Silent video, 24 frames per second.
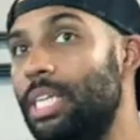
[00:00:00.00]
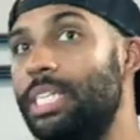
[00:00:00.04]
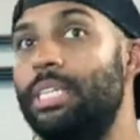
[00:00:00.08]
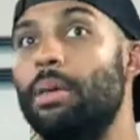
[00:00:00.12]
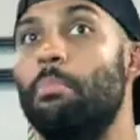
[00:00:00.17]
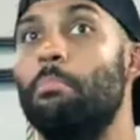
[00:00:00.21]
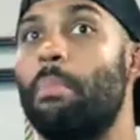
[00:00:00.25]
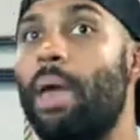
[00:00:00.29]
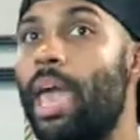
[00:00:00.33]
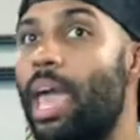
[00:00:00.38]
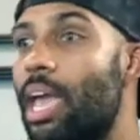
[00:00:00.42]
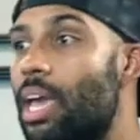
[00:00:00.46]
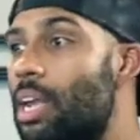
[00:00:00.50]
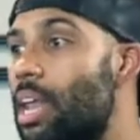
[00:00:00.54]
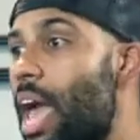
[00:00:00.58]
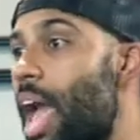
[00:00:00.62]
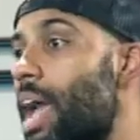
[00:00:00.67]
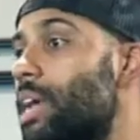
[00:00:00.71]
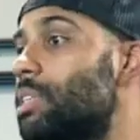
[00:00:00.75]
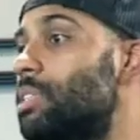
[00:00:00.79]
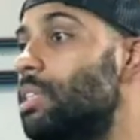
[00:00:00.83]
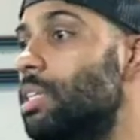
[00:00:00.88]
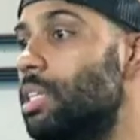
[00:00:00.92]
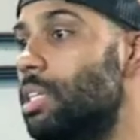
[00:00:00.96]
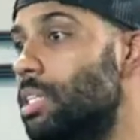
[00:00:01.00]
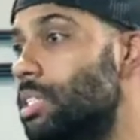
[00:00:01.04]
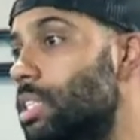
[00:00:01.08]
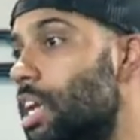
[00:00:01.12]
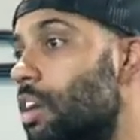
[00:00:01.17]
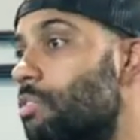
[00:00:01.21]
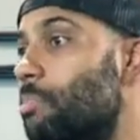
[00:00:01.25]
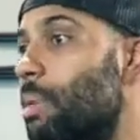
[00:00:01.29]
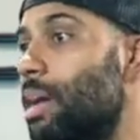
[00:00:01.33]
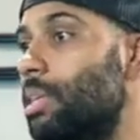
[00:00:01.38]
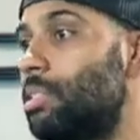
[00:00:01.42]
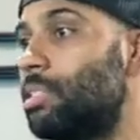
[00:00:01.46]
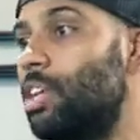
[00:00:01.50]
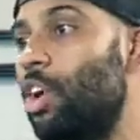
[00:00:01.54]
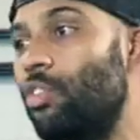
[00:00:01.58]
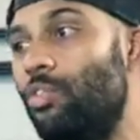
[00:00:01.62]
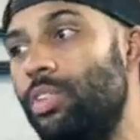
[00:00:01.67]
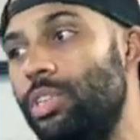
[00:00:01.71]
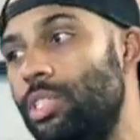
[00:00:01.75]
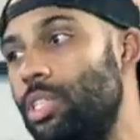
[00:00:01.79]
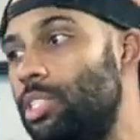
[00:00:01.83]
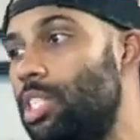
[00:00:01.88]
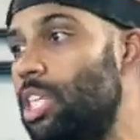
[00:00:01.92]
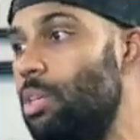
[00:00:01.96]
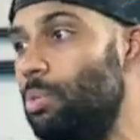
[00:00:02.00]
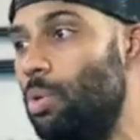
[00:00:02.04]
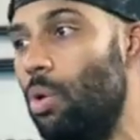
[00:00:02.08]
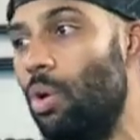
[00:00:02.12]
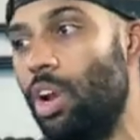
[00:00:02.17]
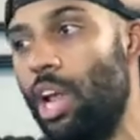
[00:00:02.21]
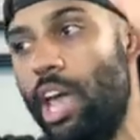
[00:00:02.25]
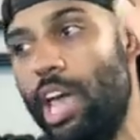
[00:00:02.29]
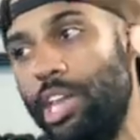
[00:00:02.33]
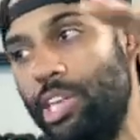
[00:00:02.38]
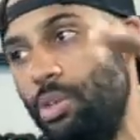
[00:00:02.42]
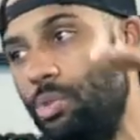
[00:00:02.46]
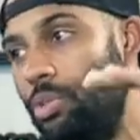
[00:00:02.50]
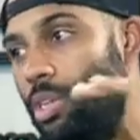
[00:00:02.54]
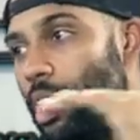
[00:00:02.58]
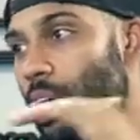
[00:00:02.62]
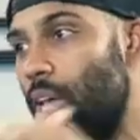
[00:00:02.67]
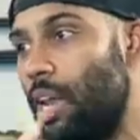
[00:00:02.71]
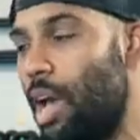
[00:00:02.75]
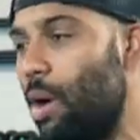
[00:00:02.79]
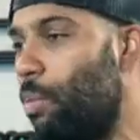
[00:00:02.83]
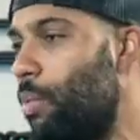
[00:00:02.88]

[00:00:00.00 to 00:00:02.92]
demand excellence of myself and just keep going. And you did.